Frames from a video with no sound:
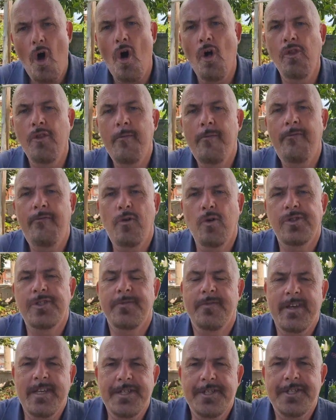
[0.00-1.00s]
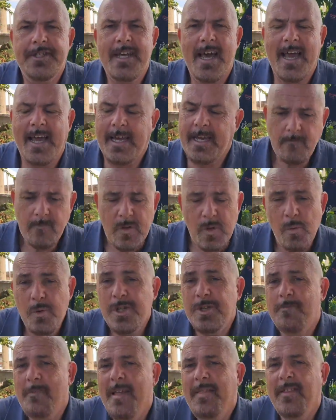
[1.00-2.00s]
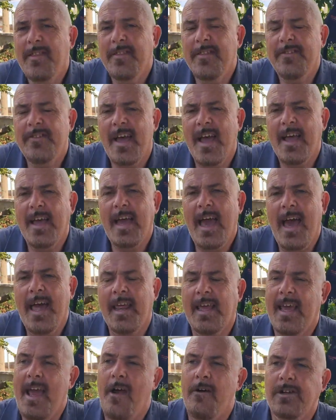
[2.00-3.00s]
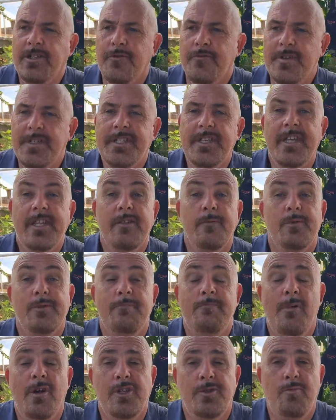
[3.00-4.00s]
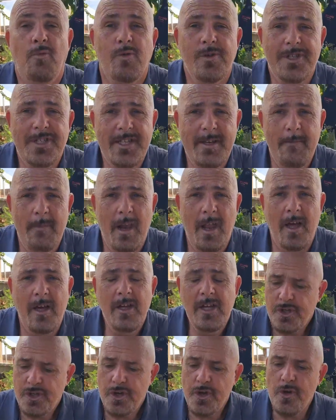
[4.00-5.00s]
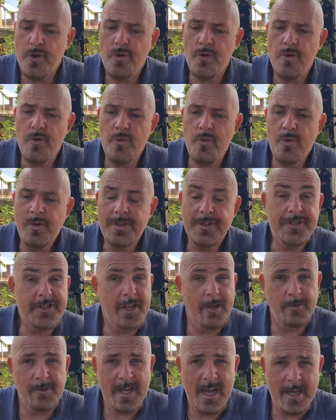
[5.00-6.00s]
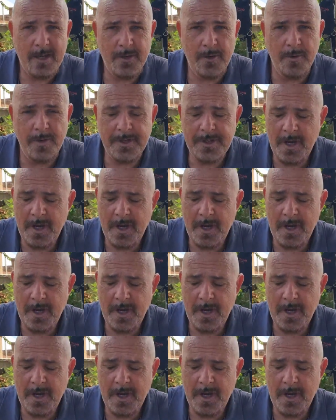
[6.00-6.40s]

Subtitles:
on the foot of each tank, which meant that the tank had a characteristic that was much more similar to steel tanks all the